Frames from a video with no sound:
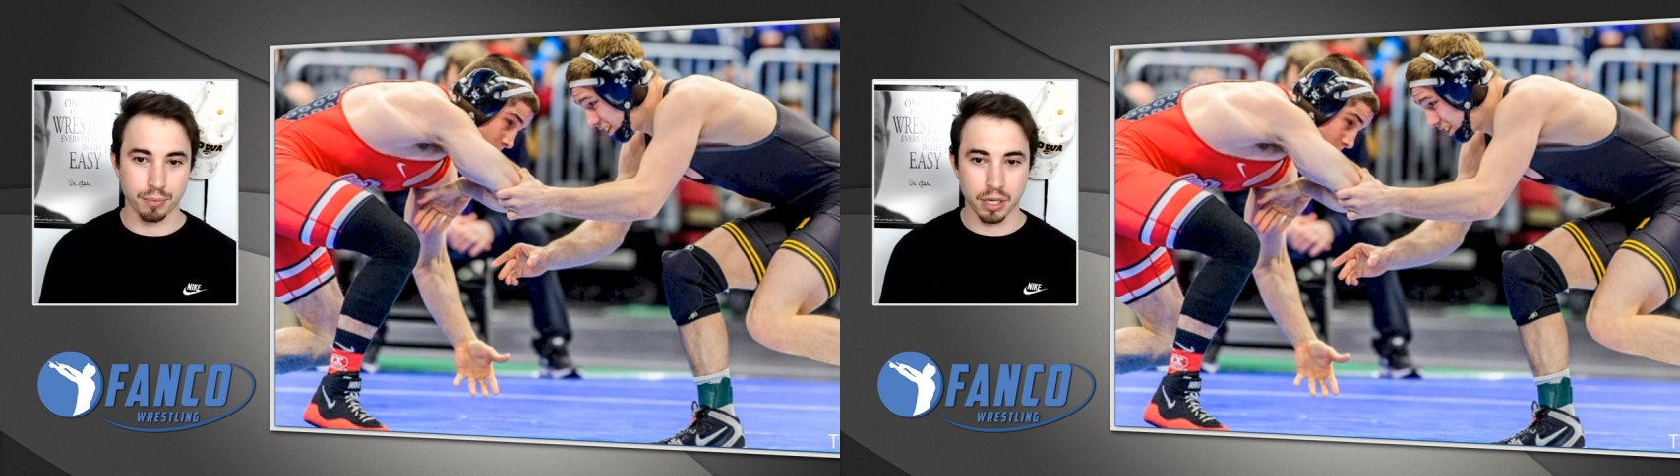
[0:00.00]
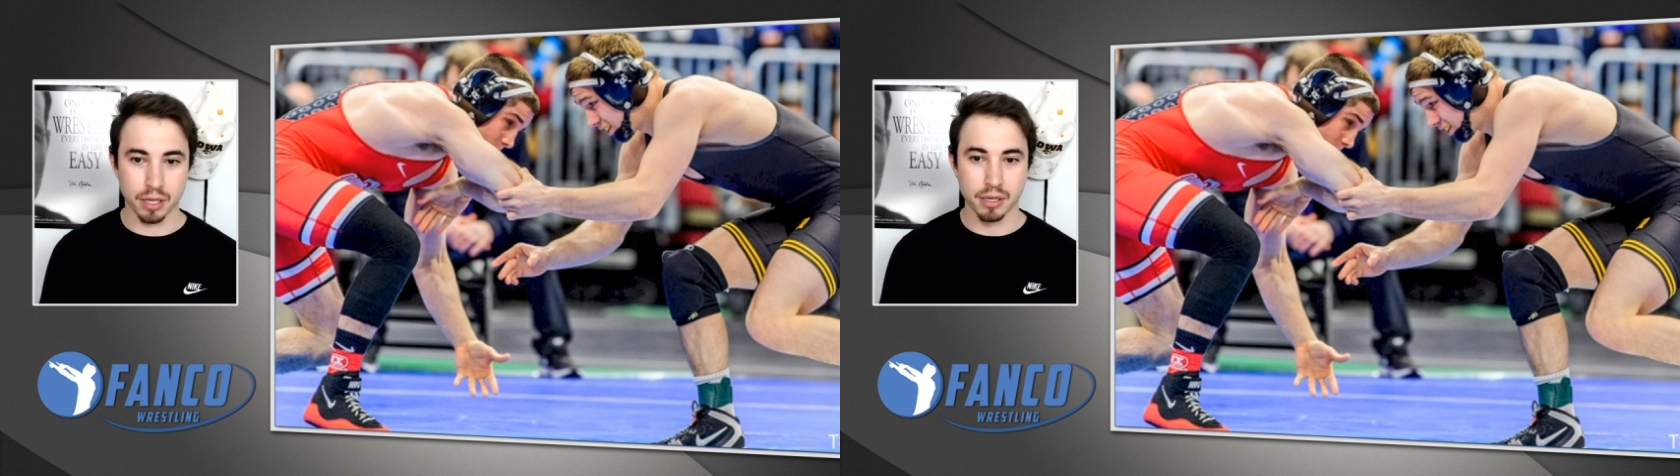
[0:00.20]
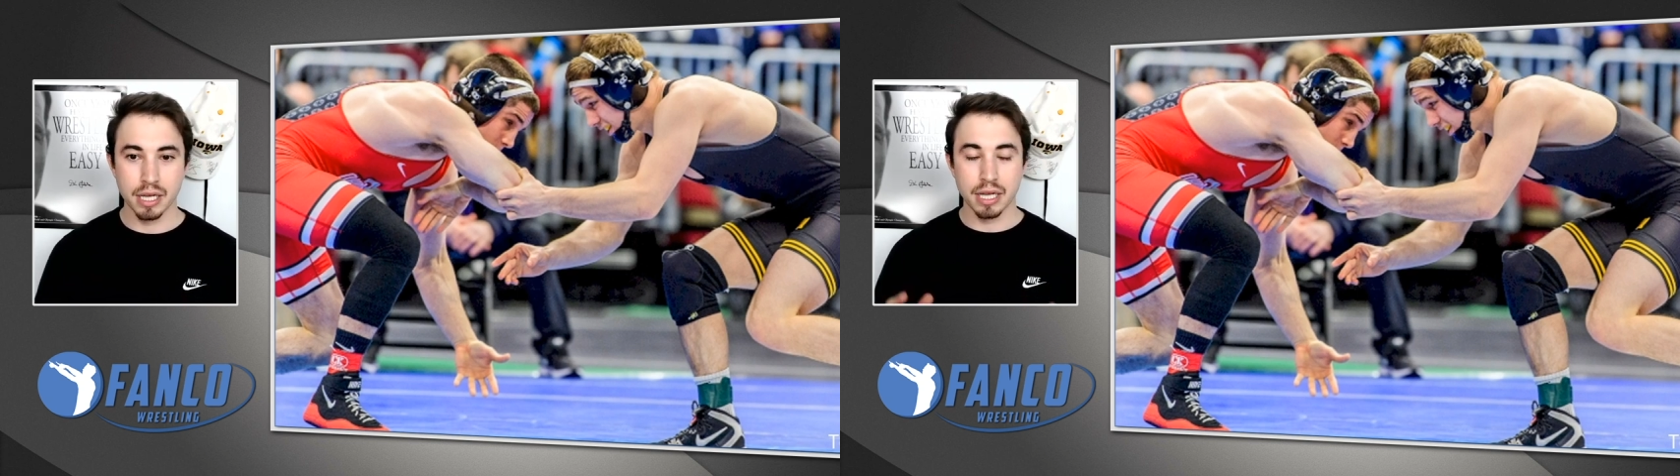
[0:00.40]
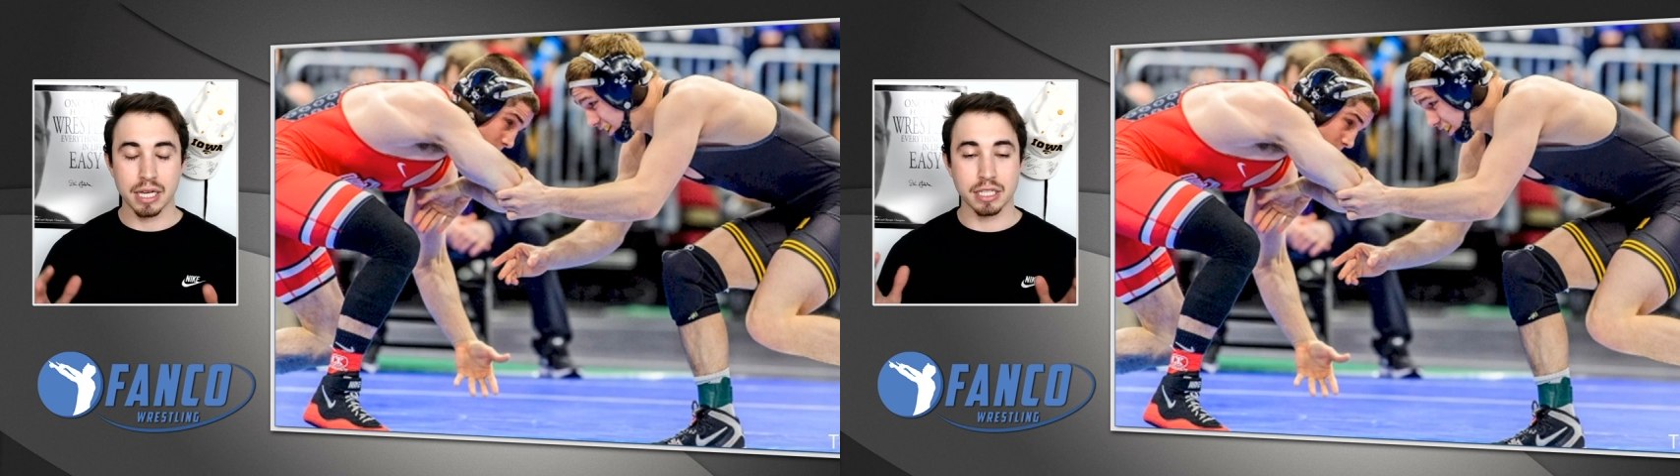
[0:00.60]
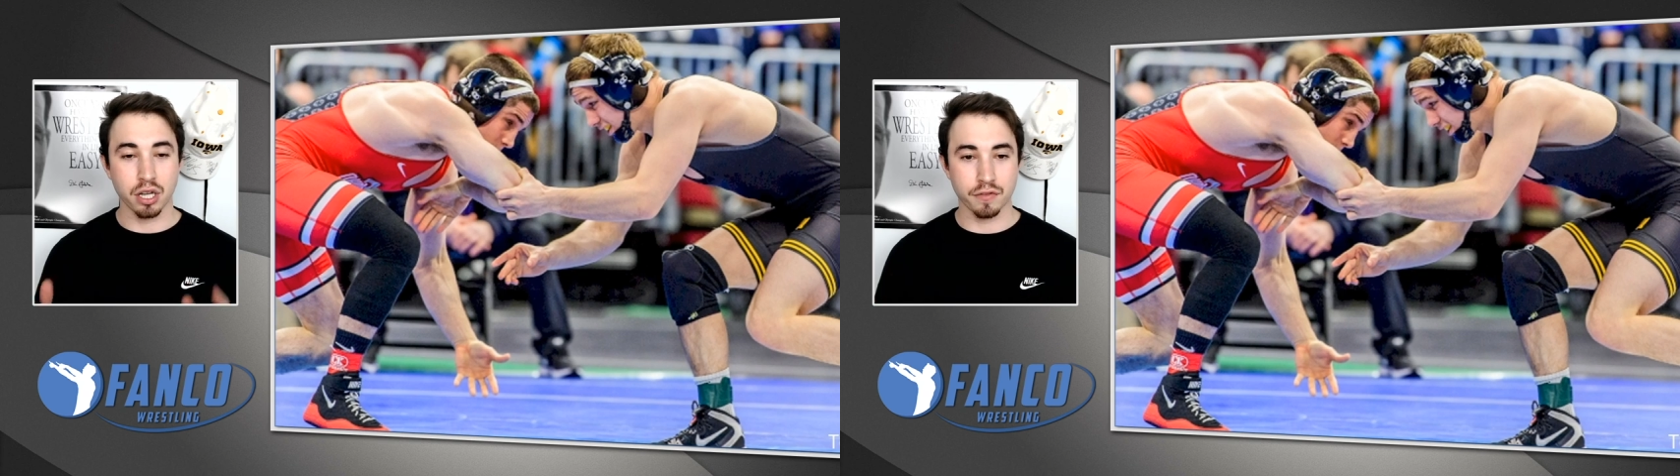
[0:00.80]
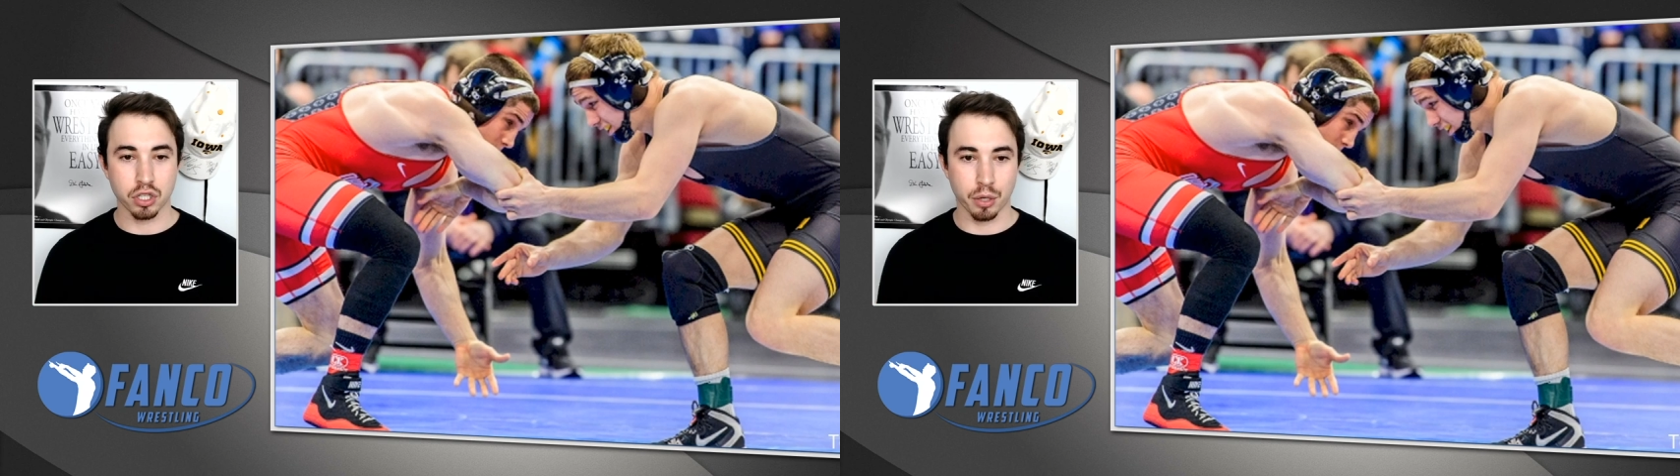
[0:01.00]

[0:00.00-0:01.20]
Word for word: but his toughest